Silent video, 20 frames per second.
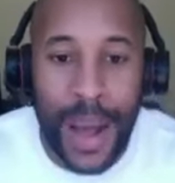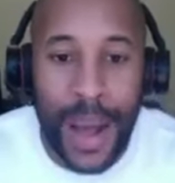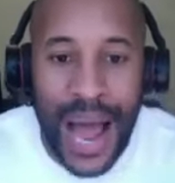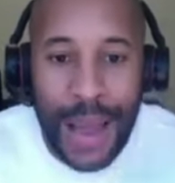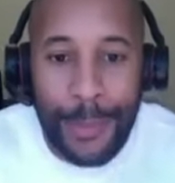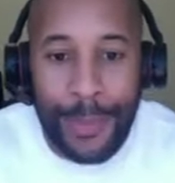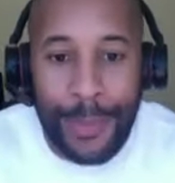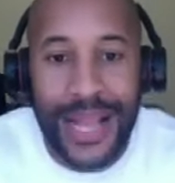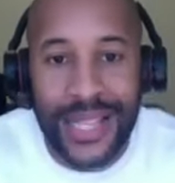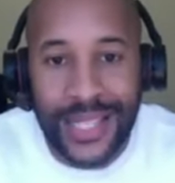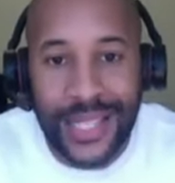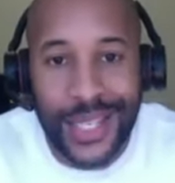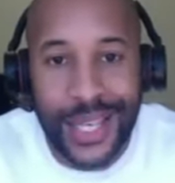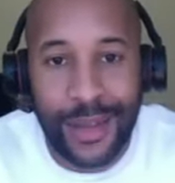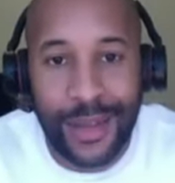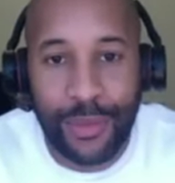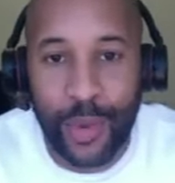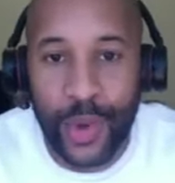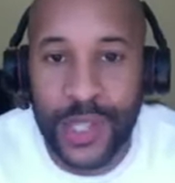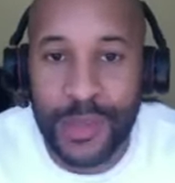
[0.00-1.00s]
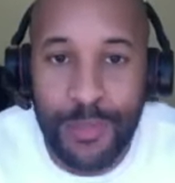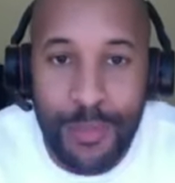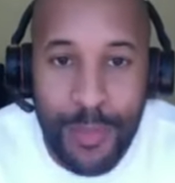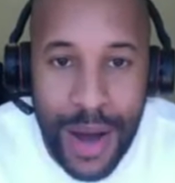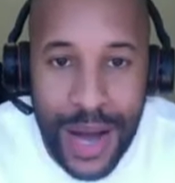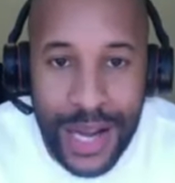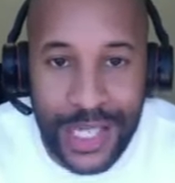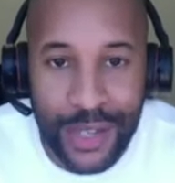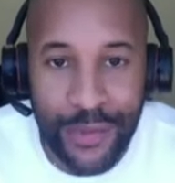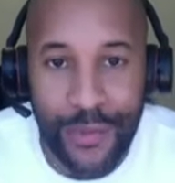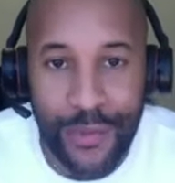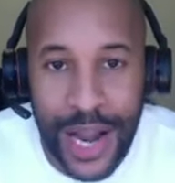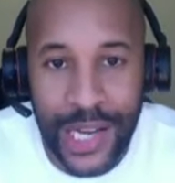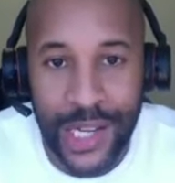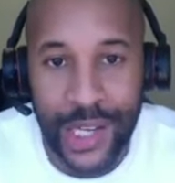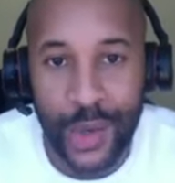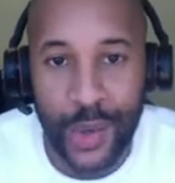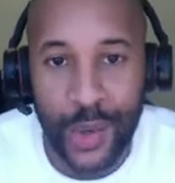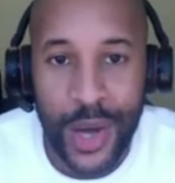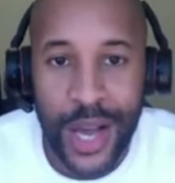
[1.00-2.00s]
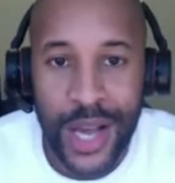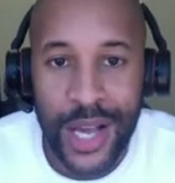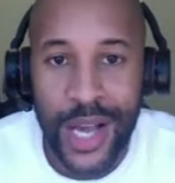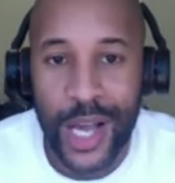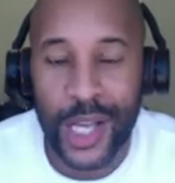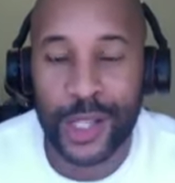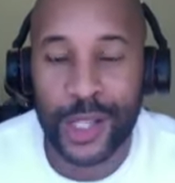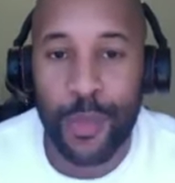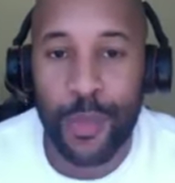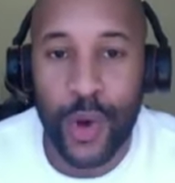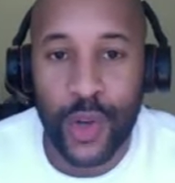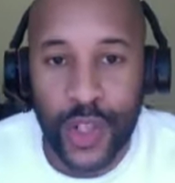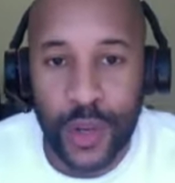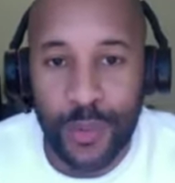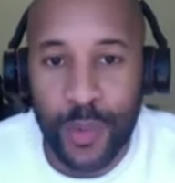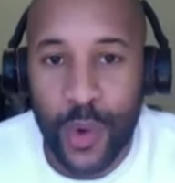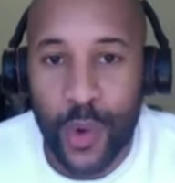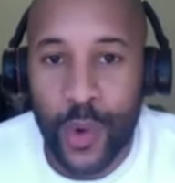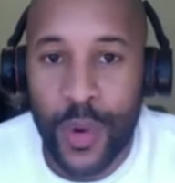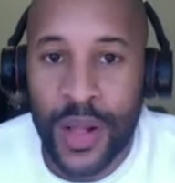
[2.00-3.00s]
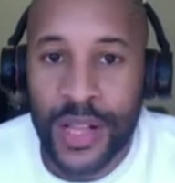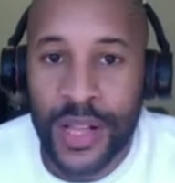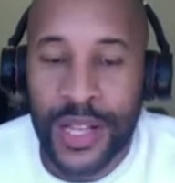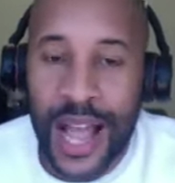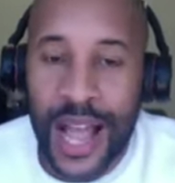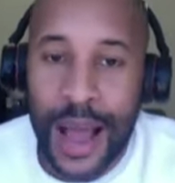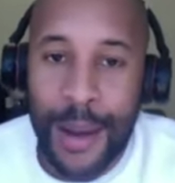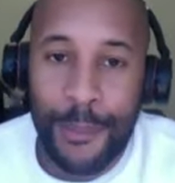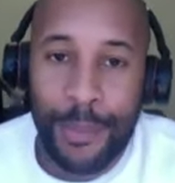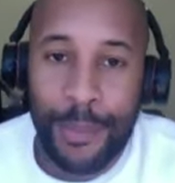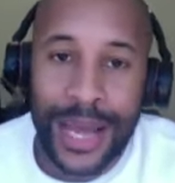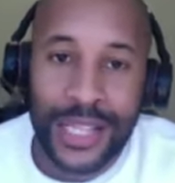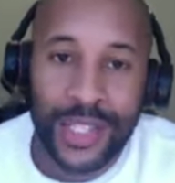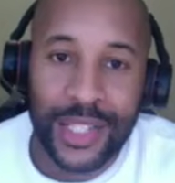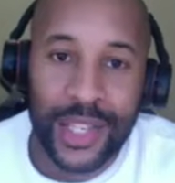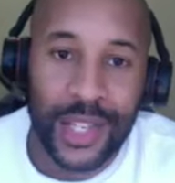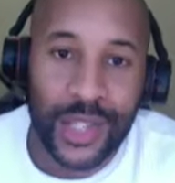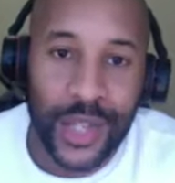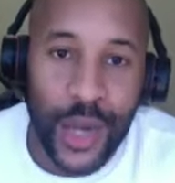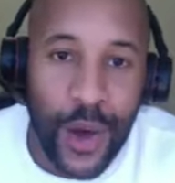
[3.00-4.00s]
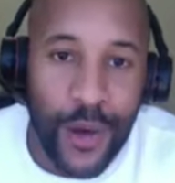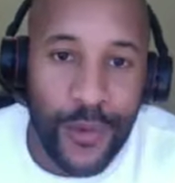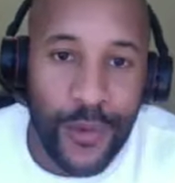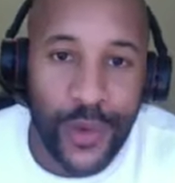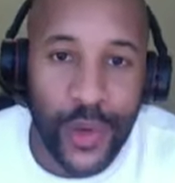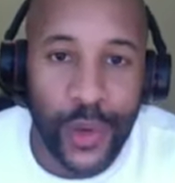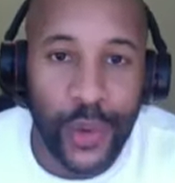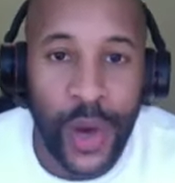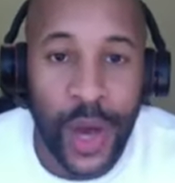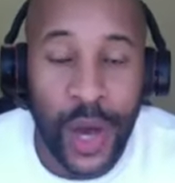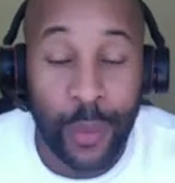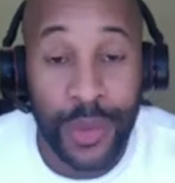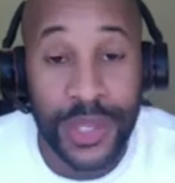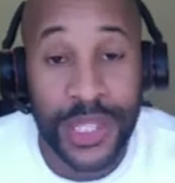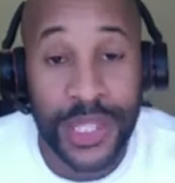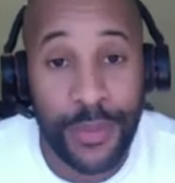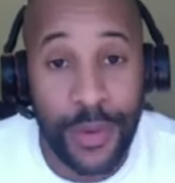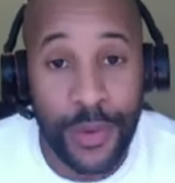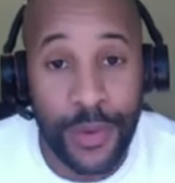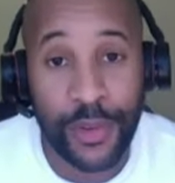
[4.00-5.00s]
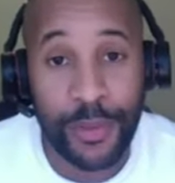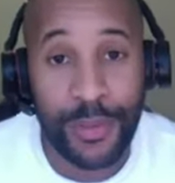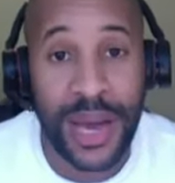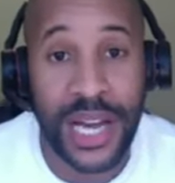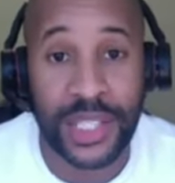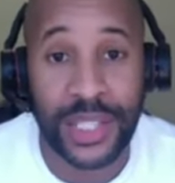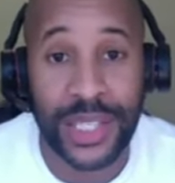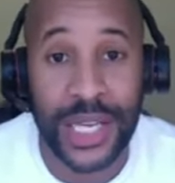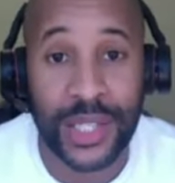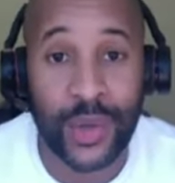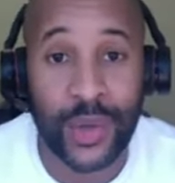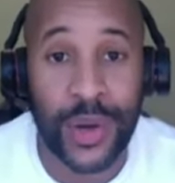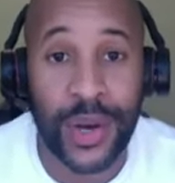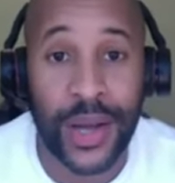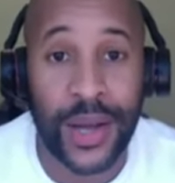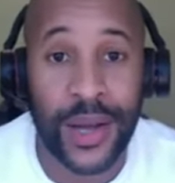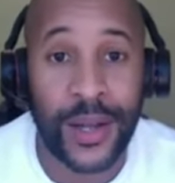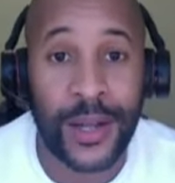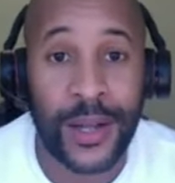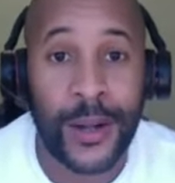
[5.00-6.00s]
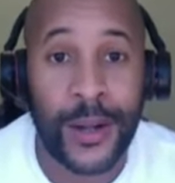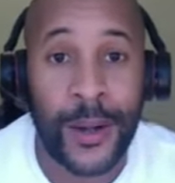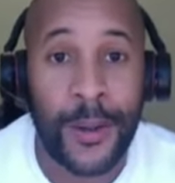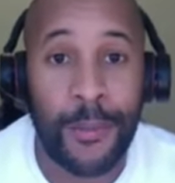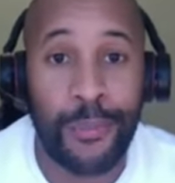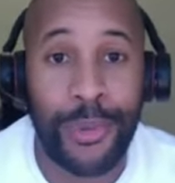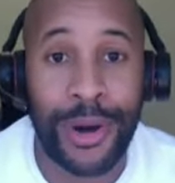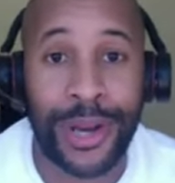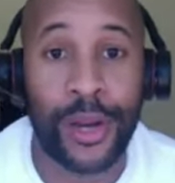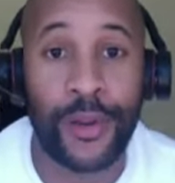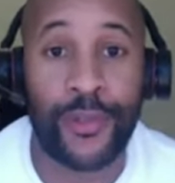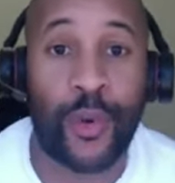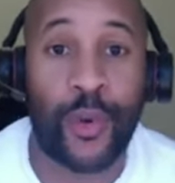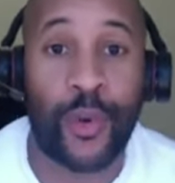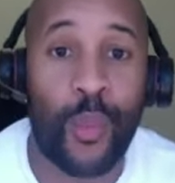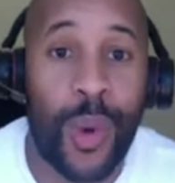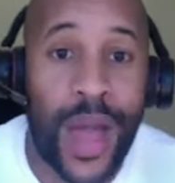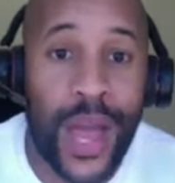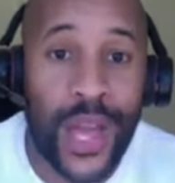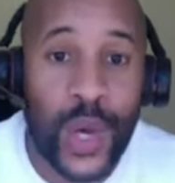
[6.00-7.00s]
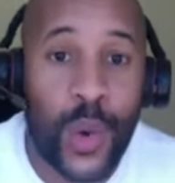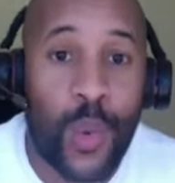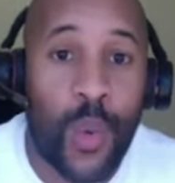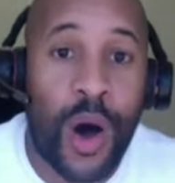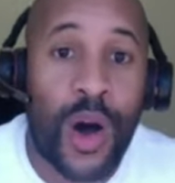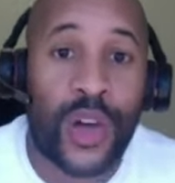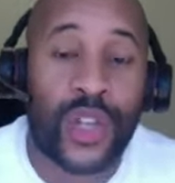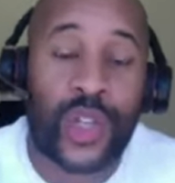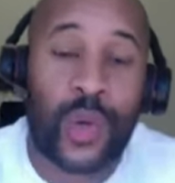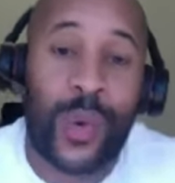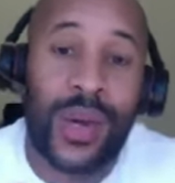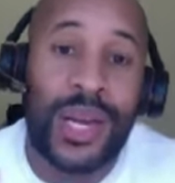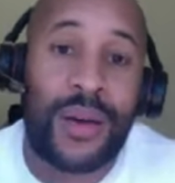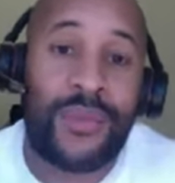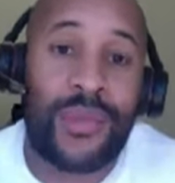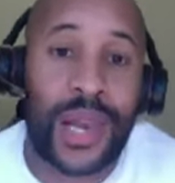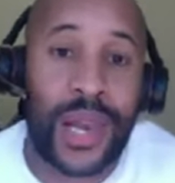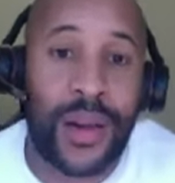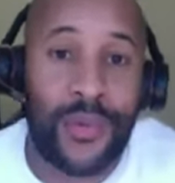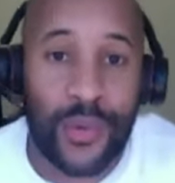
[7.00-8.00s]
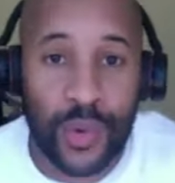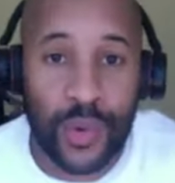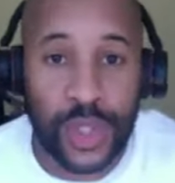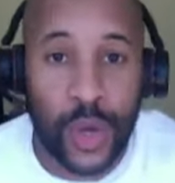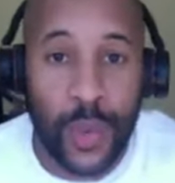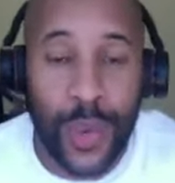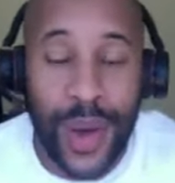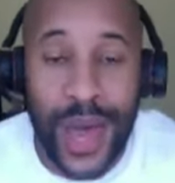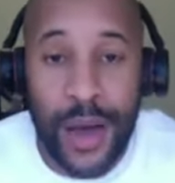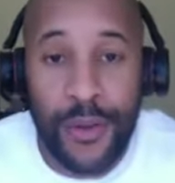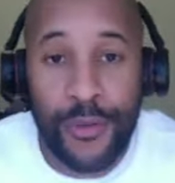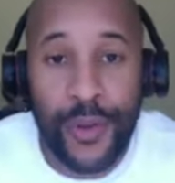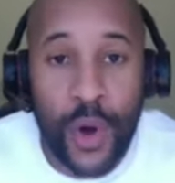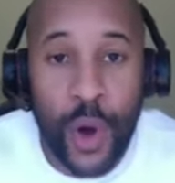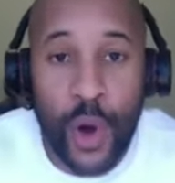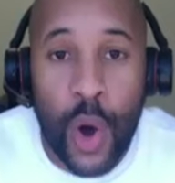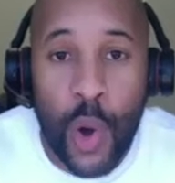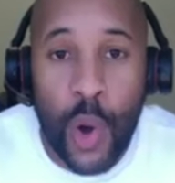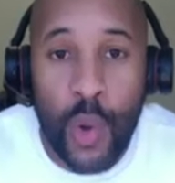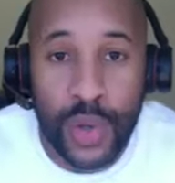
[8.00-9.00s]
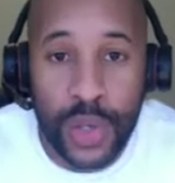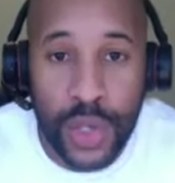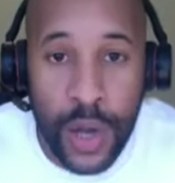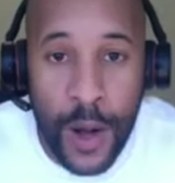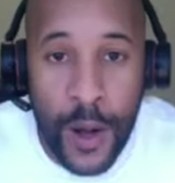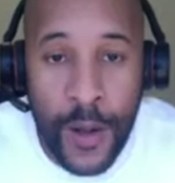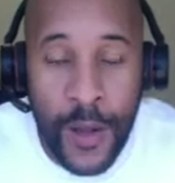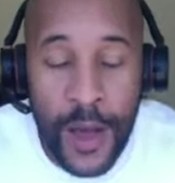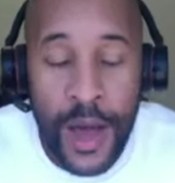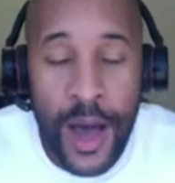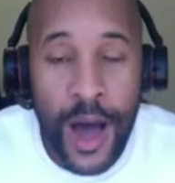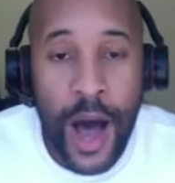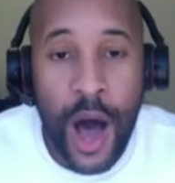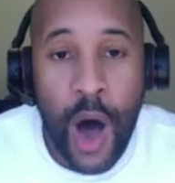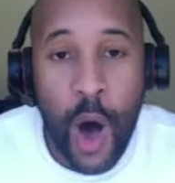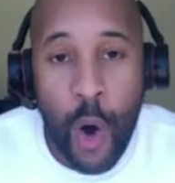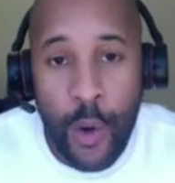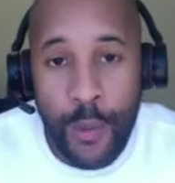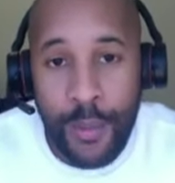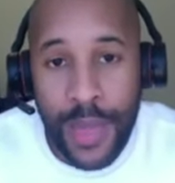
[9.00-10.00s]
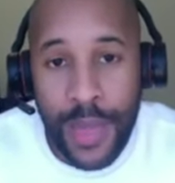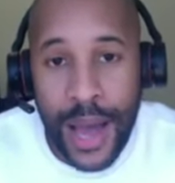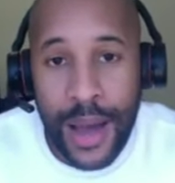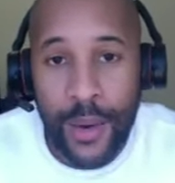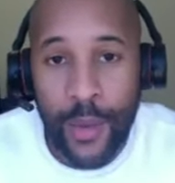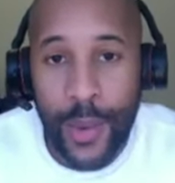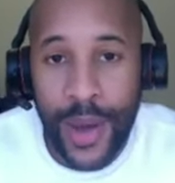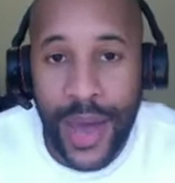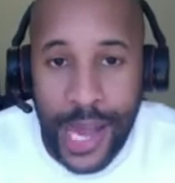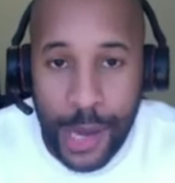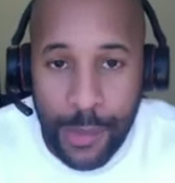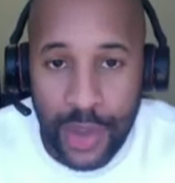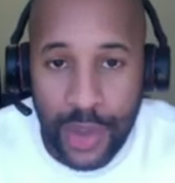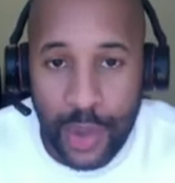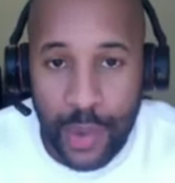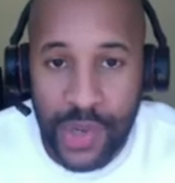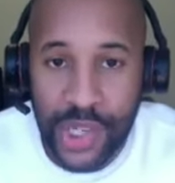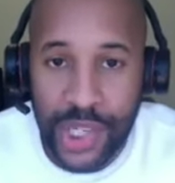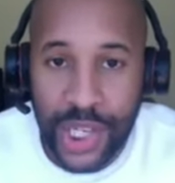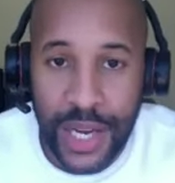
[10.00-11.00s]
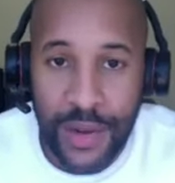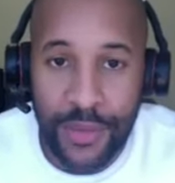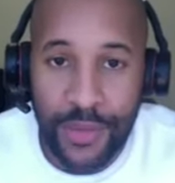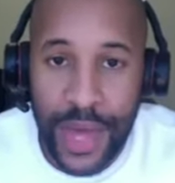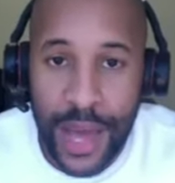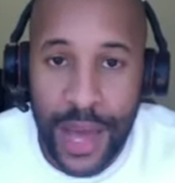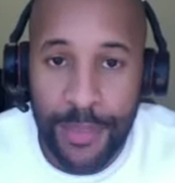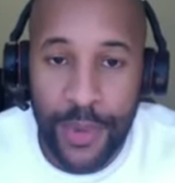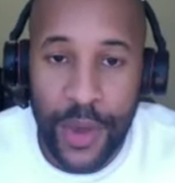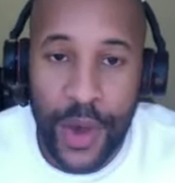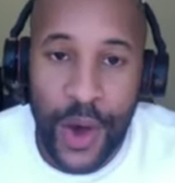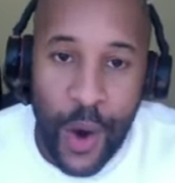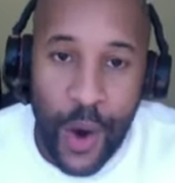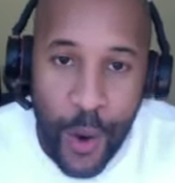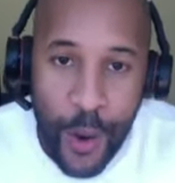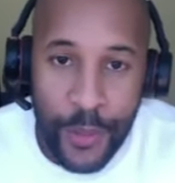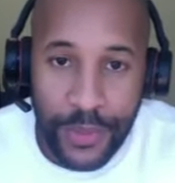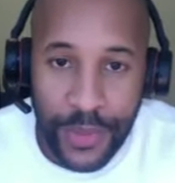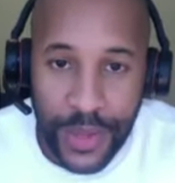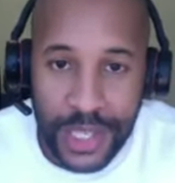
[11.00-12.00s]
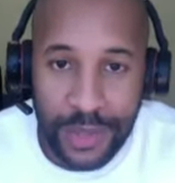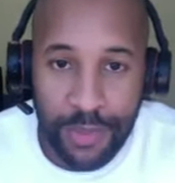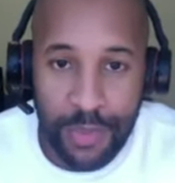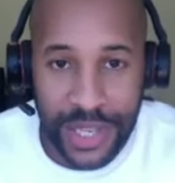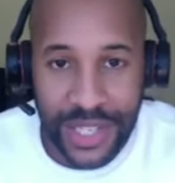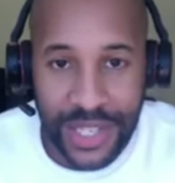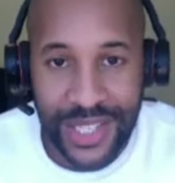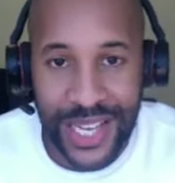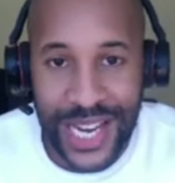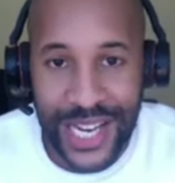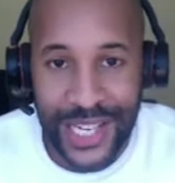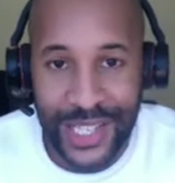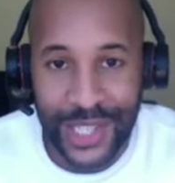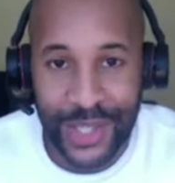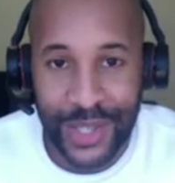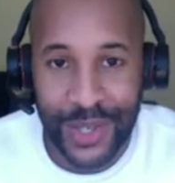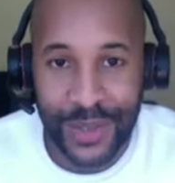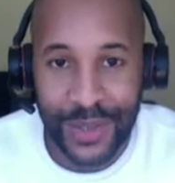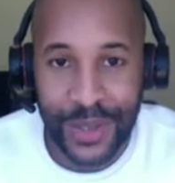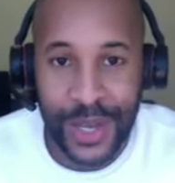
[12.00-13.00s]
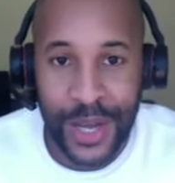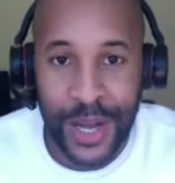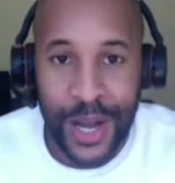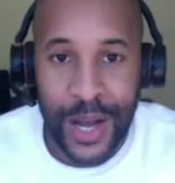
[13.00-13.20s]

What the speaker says: I plan to give you as much value as possible and plan to serve you with some information that's going to bring you from where you are to another level. So wherever your goals are, I hope that we're able to achieve them on this presentation,